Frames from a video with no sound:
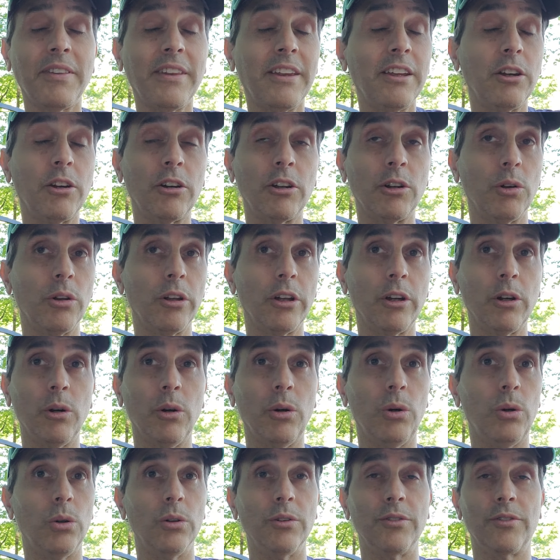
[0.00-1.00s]
you can only
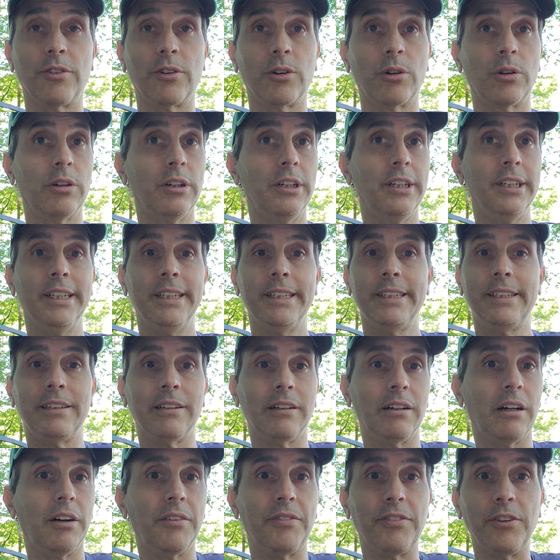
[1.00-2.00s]
hold for
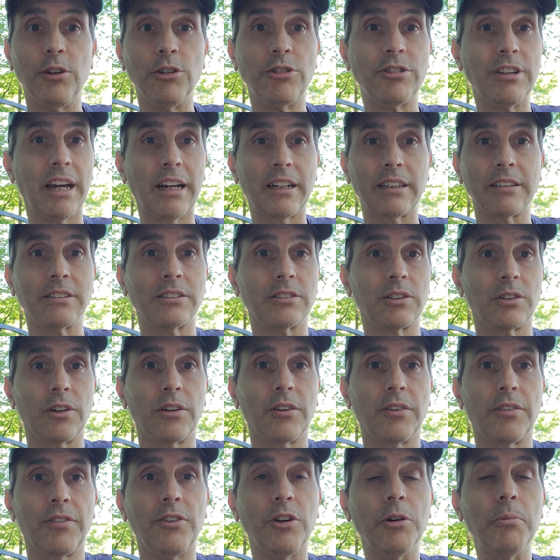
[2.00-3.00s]
a few seconds
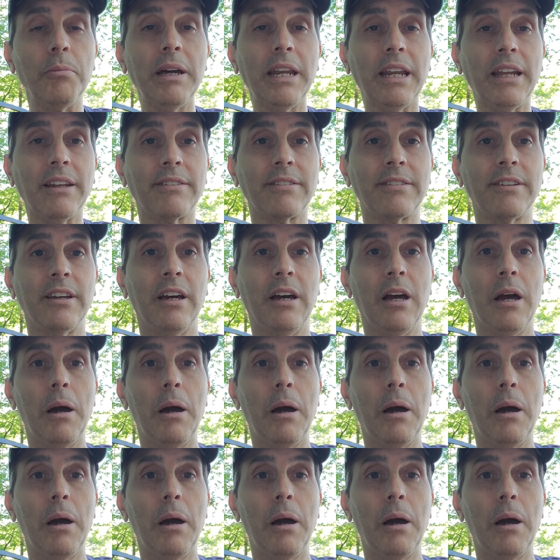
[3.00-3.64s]
or a few minutes.